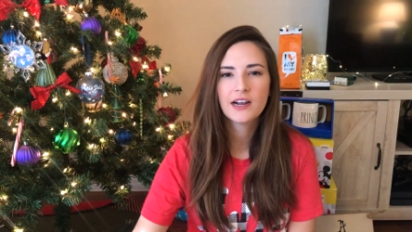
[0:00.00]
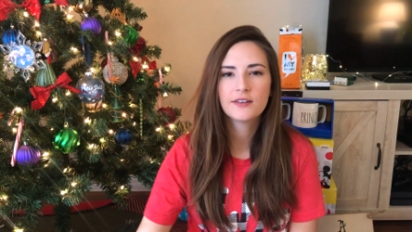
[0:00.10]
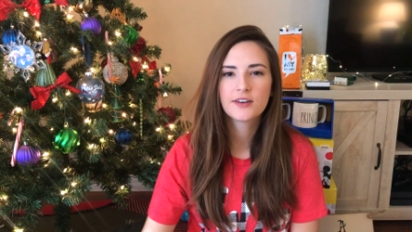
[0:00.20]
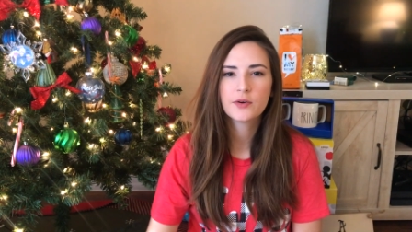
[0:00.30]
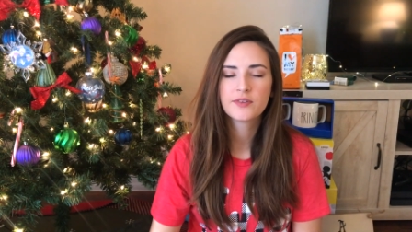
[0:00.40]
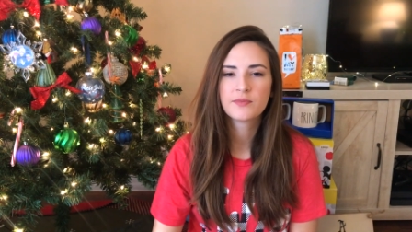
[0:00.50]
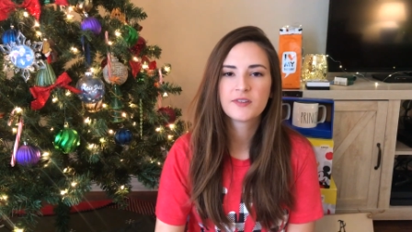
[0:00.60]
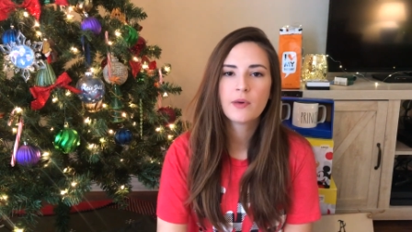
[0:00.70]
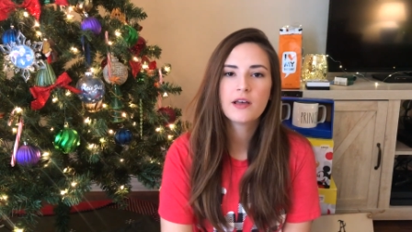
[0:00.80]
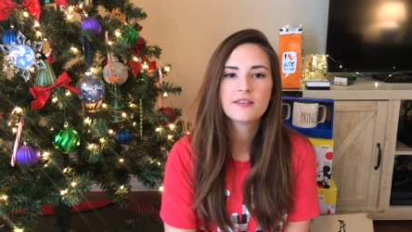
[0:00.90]
kind of start with some
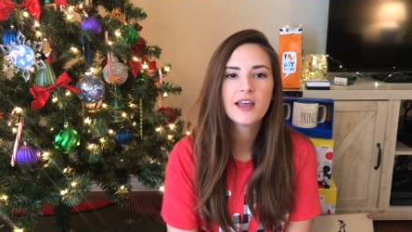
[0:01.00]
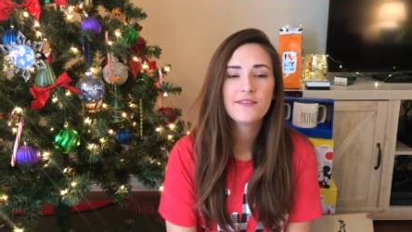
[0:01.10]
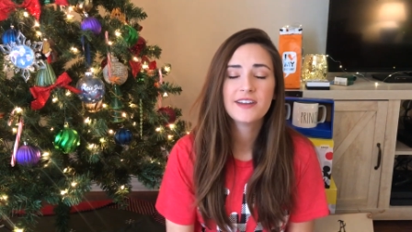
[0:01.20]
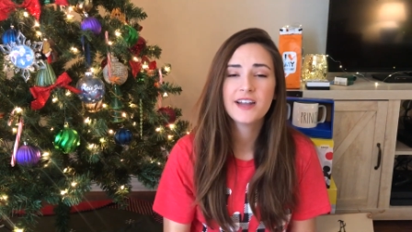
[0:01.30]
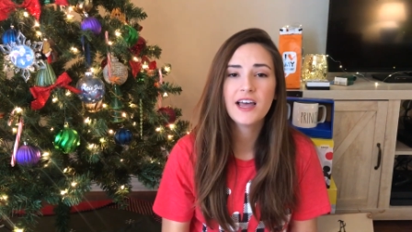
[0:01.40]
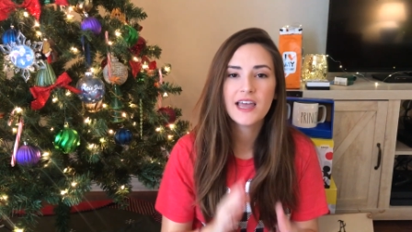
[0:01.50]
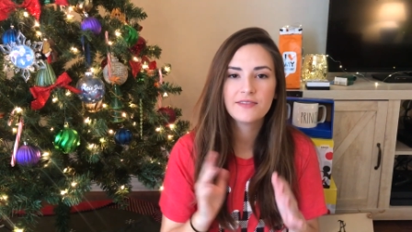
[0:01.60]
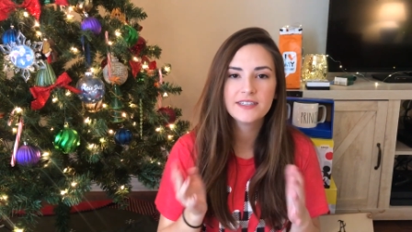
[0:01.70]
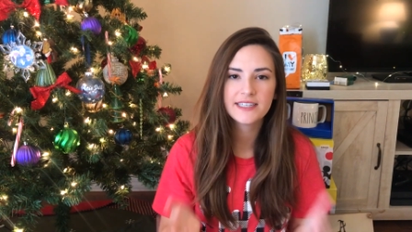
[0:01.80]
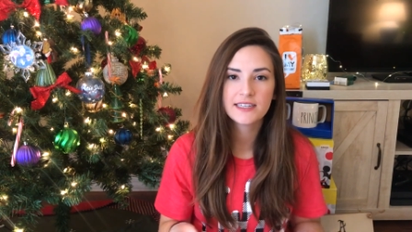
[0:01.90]
small stuff, and not
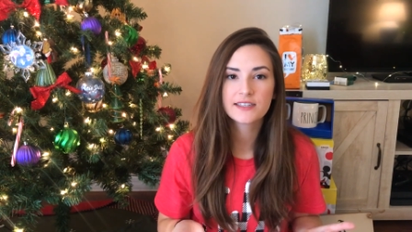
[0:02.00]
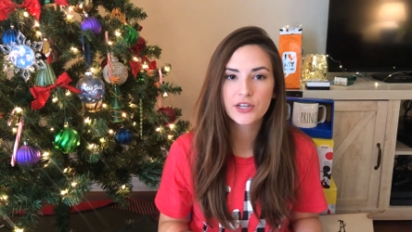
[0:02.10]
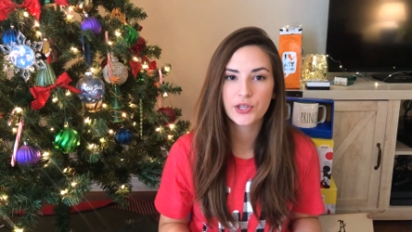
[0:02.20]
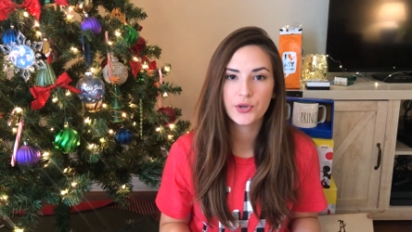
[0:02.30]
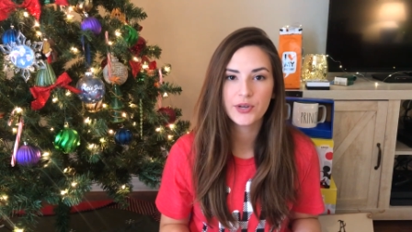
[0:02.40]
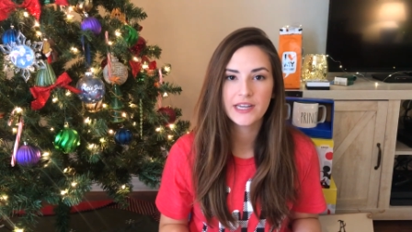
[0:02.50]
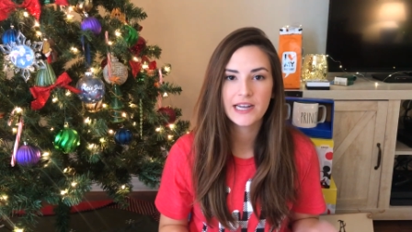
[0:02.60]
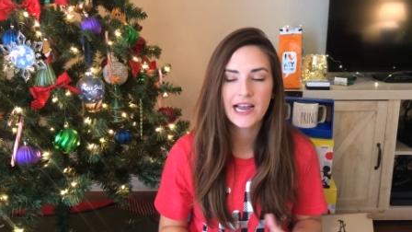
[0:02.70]
everything's included.